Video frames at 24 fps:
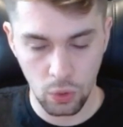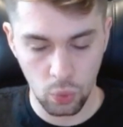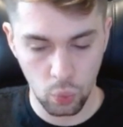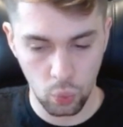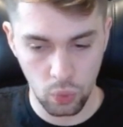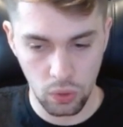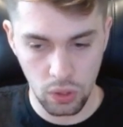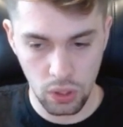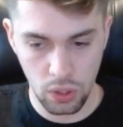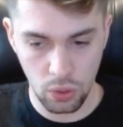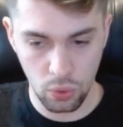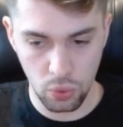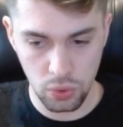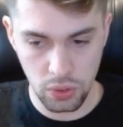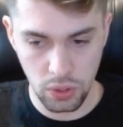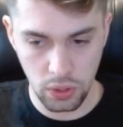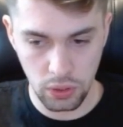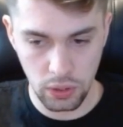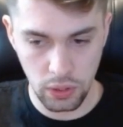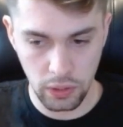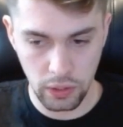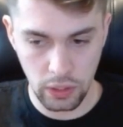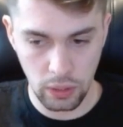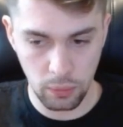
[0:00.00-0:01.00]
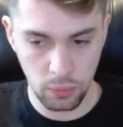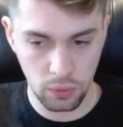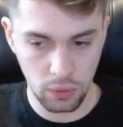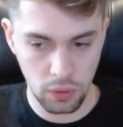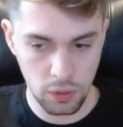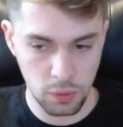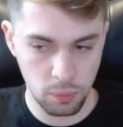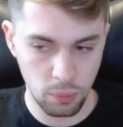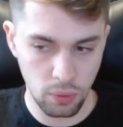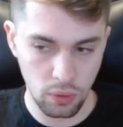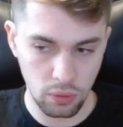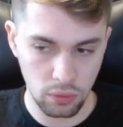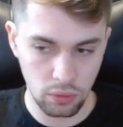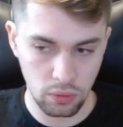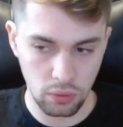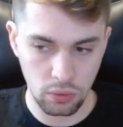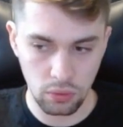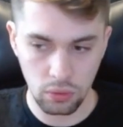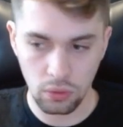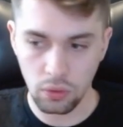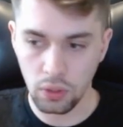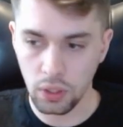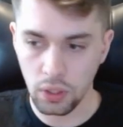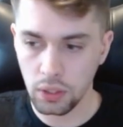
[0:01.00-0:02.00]
we are losing the game on the spot,
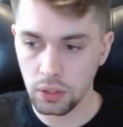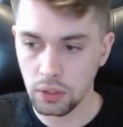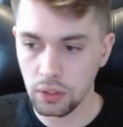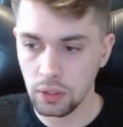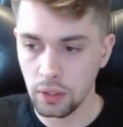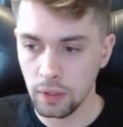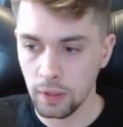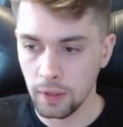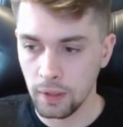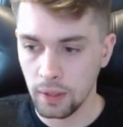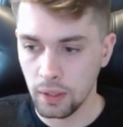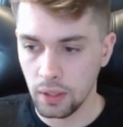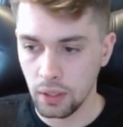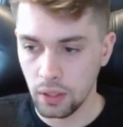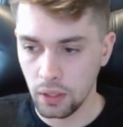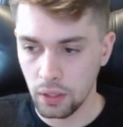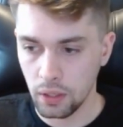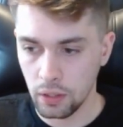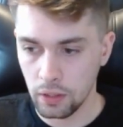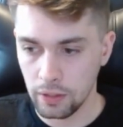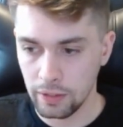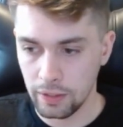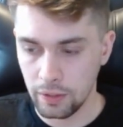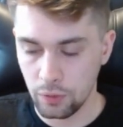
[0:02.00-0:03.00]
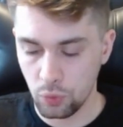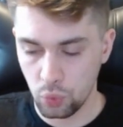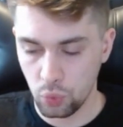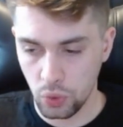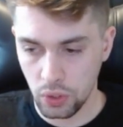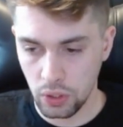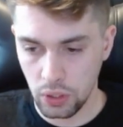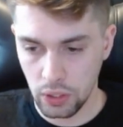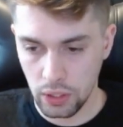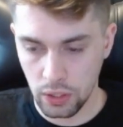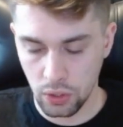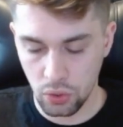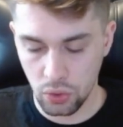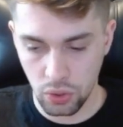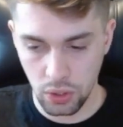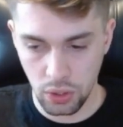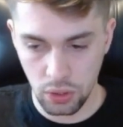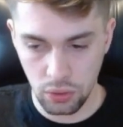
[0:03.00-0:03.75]
right? If we agree